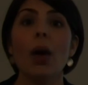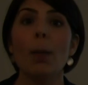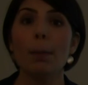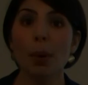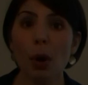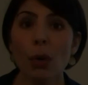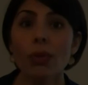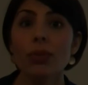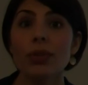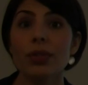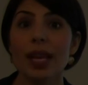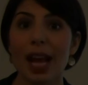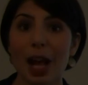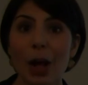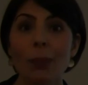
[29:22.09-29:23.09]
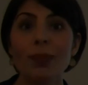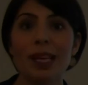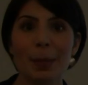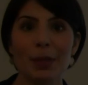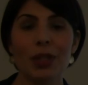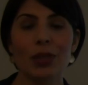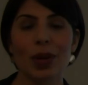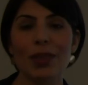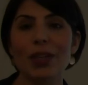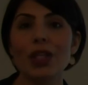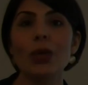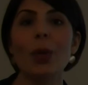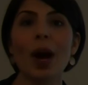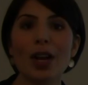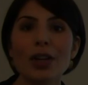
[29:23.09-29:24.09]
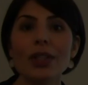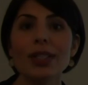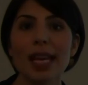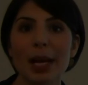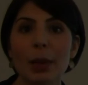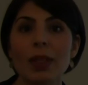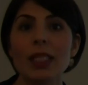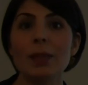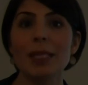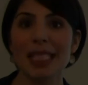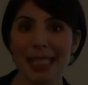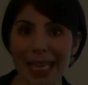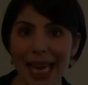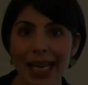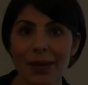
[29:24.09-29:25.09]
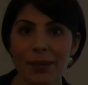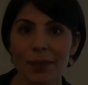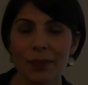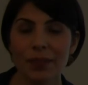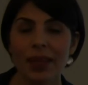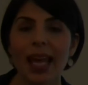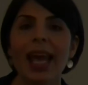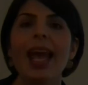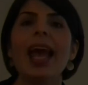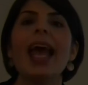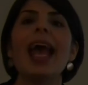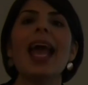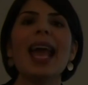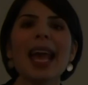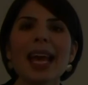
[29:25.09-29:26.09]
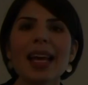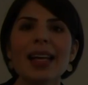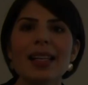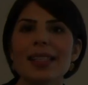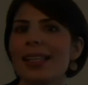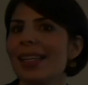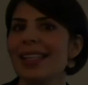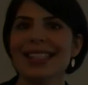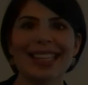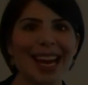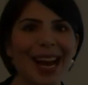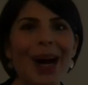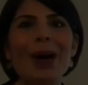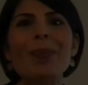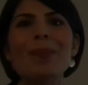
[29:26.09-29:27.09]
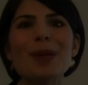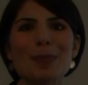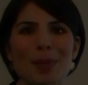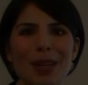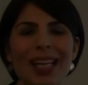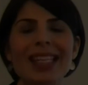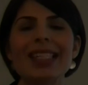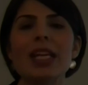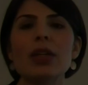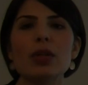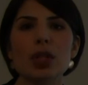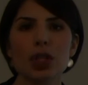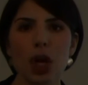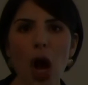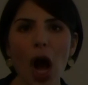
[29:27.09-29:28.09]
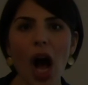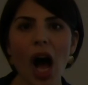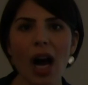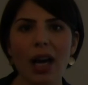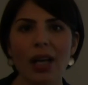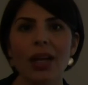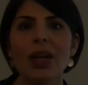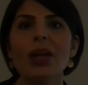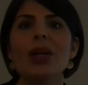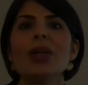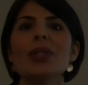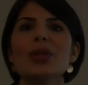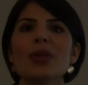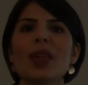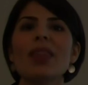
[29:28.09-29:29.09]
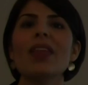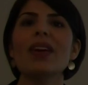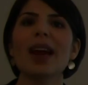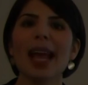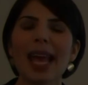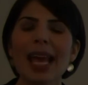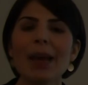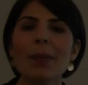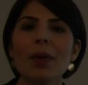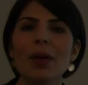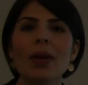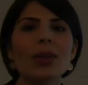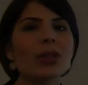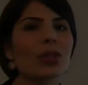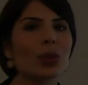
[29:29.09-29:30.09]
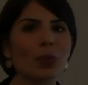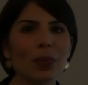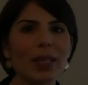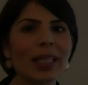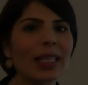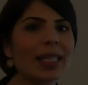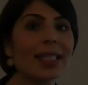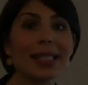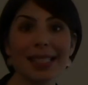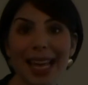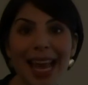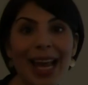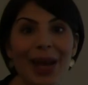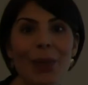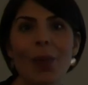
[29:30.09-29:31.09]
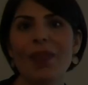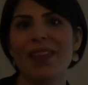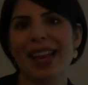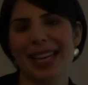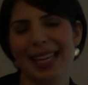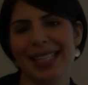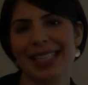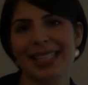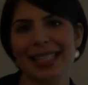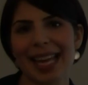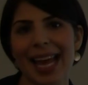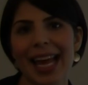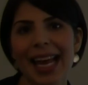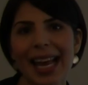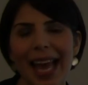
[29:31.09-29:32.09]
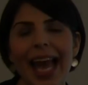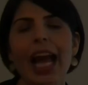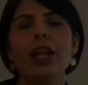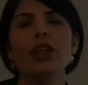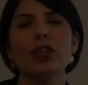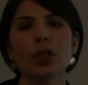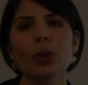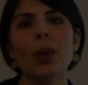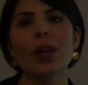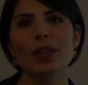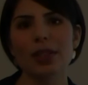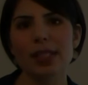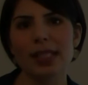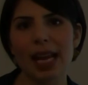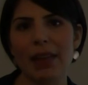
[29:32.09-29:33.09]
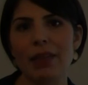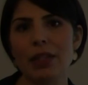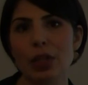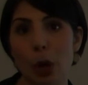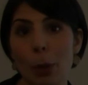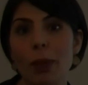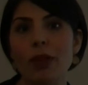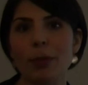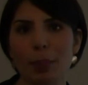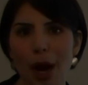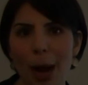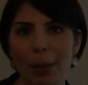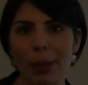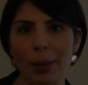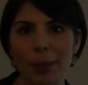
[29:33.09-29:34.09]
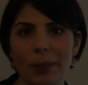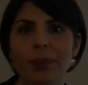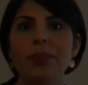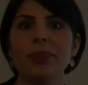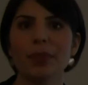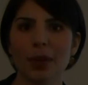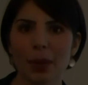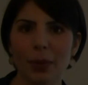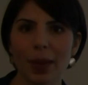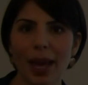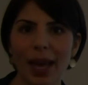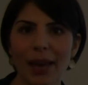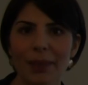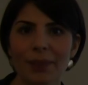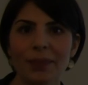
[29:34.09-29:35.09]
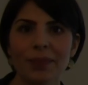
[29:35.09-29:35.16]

both to help demonstrate that you understand what's been said and to help people continue to talk so that they're able to really say what they need to say and you understand the scope of the problem, okay?